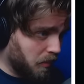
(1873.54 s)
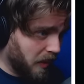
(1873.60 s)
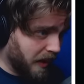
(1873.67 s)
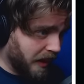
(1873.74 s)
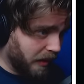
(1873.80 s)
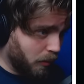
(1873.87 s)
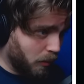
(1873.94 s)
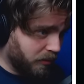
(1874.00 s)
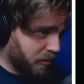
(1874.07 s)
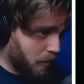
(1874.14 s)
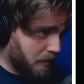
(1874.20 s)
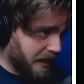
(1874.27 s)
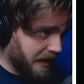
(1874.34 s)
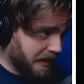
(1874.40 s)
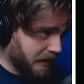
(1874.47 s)
but I will
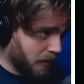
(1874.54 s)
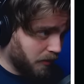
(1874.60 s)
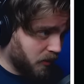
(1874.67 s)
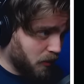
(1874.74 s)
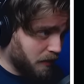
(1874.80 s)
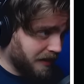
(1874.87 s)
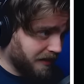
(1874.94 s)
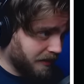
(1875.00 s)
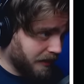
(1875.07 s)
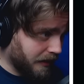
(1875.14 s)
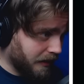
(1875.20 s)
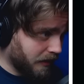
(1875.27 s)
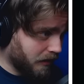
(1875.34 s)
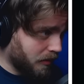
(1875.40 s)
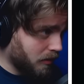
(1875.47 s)
remain
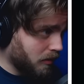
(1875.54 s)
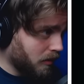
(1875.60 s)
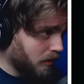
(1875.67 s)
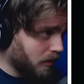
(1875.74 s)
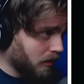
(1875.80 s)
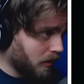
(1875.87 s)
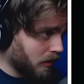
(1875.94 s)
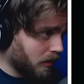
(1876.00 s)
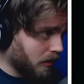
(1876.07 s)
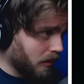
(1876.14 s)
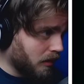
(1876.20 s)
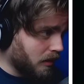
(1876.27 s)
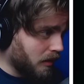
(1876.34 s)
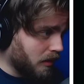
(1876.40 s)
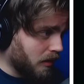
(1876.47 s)
optimistic
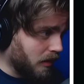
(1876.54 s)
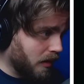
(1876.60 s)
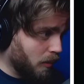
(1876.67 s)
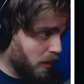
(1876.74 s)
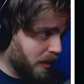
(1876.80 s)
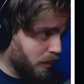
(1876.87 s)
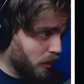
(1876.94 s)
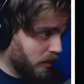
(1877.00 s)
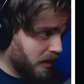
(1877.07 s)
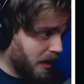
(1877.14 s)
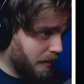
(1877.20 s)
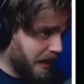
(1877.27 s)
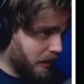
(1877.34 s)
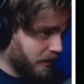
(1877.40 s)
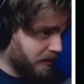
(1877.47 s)
that we will
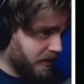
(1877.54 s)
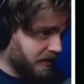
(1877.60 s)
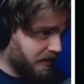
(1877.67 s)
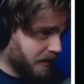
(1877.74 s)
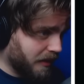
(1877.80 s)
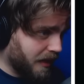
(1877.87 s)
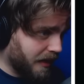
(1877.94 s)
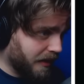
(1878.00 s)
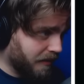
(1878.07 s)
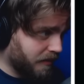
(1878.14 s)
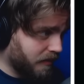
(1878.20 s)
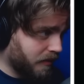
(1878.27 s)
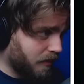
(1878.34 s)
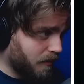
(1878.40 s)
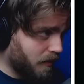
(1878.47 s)
come out of this
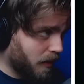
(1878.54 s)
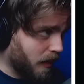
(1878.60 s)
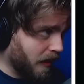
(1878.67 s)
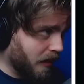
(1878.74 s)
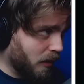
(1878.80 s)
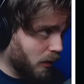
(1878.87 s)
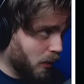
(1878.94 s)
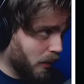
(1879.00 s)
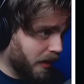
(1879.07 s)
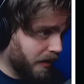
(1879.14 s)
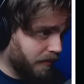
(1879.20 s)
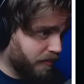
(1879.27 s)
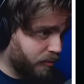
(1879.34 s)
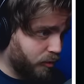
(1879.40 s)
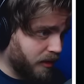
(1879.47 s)
alive, although I
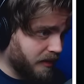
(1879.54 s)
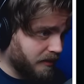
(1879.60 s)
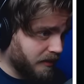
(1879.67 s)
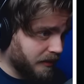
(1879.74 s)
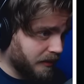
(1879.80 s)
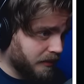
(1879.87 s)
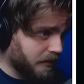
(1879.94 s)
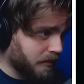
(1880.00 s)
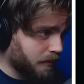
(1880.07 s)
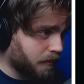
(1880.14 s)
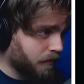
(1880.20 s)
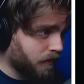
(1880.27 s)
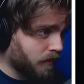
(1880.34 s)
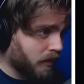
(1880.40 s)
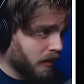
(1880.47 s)
am freezing
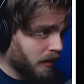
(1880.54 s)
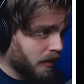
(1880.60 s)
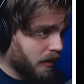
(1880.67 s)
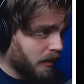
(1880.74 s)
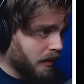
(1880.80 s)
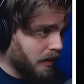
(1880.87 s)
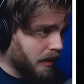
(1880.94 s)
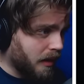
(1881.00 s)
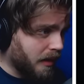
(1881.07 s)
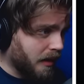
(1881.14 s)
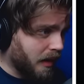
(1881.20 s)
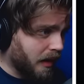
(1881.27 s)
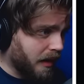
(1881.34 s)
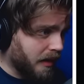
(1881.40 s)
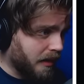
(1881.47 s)

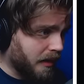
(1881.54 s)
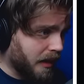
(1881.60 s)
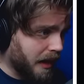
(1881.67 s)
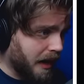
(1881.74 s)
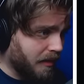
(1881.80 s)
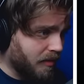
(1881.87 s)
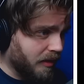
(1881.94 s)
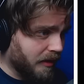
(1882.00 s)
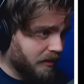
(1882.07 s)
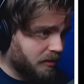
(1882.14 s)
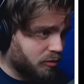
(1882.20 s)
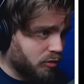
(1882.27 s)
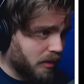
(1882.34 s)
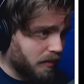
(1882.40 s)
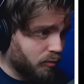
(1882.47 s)
and I have an
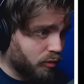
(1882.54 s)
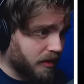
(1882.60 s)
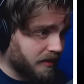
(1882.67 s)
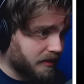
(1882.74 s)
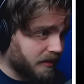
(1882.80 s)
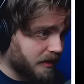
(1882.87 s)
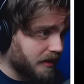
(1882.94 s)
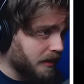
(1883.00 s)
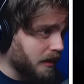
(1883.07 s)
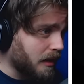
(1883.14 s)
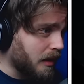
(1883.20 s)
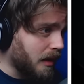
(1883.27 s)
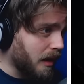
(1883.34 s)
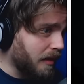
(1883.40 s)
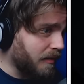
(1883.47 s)
extreme risk
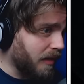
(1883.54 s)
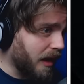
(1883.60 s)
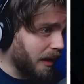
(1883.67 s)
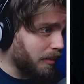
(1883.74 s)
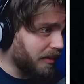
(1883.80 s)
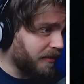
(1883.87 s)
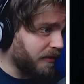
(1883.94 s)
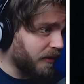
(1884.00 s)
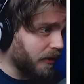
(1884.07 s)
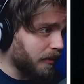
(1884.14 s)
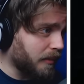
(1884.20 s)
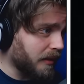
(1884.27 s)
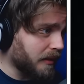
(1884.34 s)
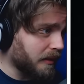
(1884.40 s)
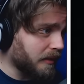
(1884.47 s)
of
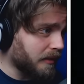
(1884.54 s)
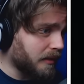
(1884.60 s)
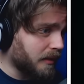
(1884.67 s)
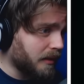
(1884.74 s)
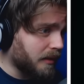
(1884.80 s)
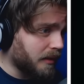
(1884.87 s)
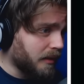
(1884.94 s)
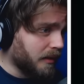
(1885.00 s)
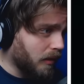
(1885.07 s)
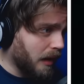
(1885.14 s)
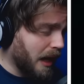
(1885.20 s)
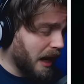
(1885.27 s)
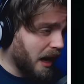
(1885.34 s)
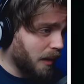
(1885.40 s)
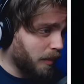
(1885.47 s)
hypothermia.
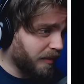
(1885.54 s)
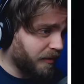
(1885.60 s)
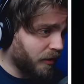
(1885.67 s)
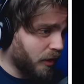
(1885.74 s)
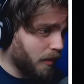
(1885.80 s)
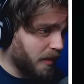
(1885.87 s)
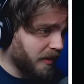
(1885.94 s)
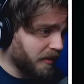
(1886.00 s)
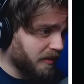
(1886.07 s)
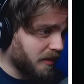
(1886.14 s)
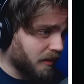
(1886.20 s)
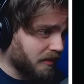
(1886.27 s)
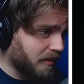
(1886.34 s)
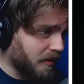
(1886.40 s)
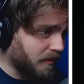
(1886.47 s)
Hypothermia
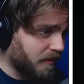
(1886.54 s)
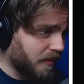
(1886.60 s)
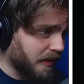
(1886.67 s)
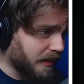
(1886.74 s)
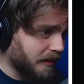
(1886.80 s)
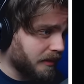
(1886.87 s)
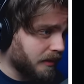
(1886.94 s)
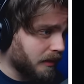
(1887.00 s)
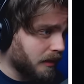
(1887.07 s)
is not something